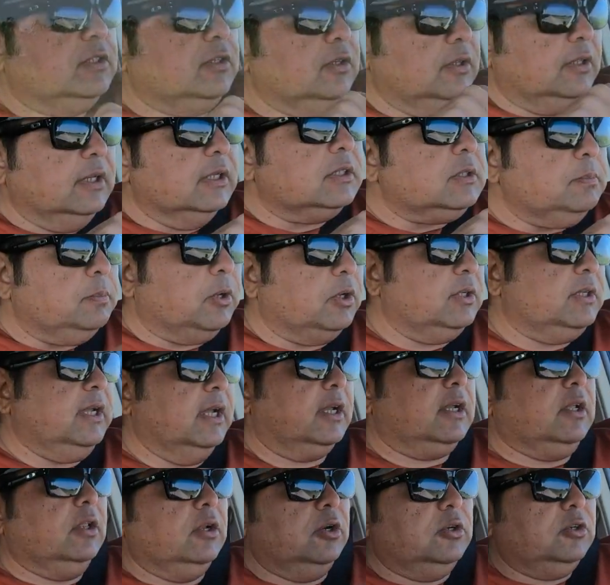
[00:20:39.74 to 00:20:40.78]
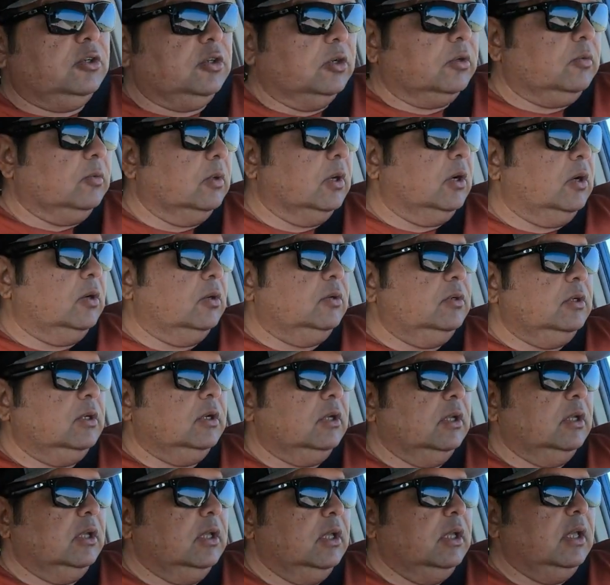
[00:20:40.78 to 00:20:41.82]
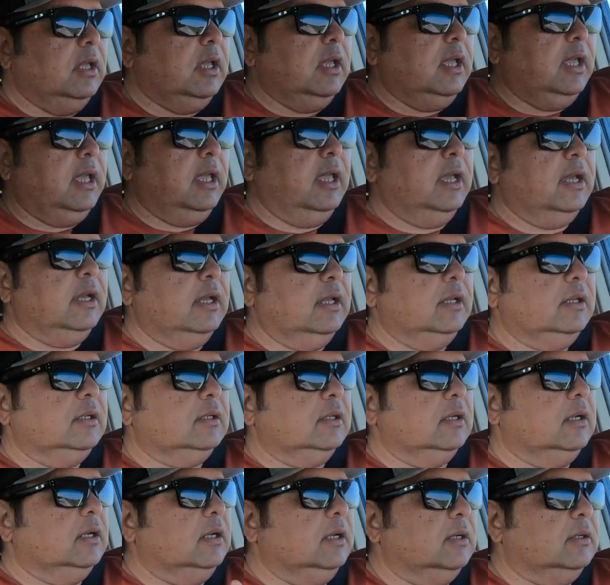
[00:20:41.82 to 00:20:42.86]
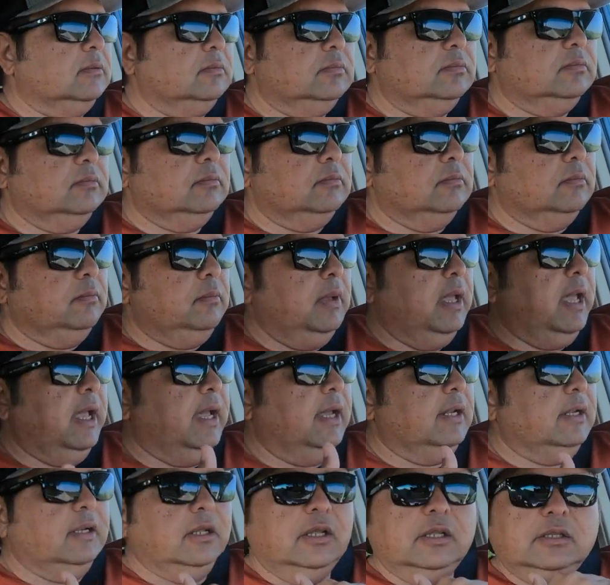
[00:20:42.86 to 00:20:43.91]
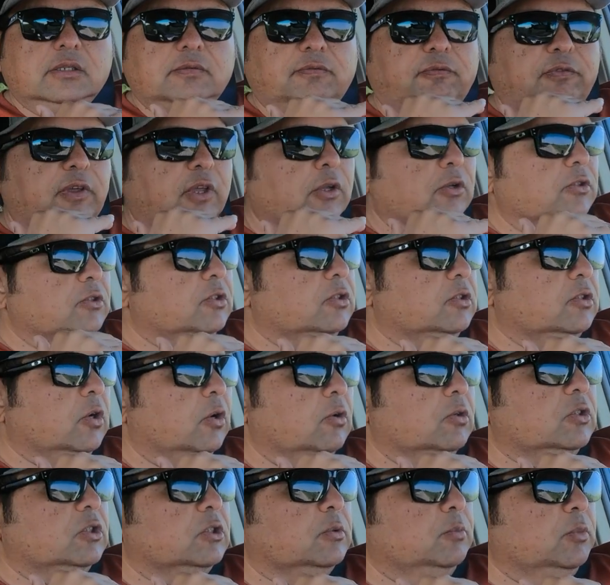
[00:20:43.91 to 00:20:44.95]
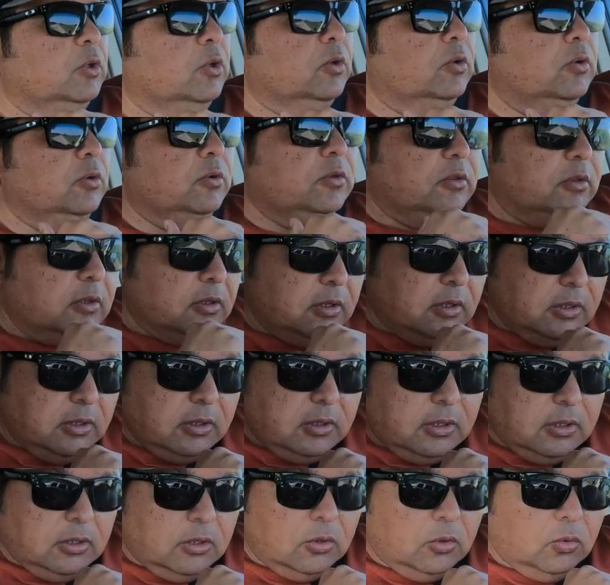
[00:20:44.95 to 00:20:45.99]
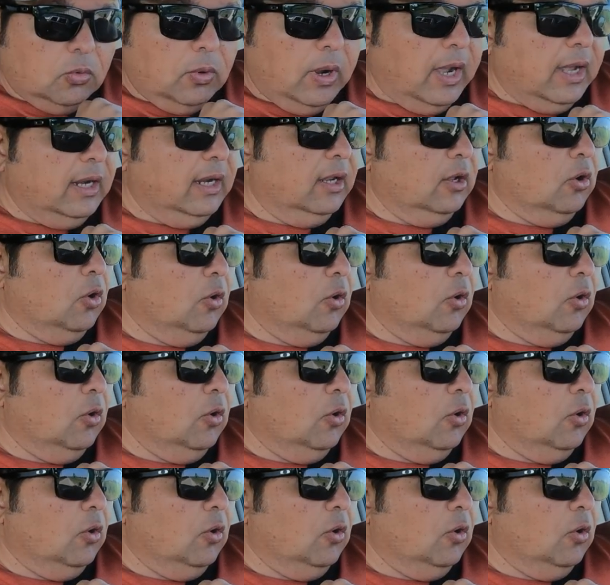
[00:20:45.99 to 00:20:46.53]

to this particular dirt road, and uh, man, it feels so smooth riding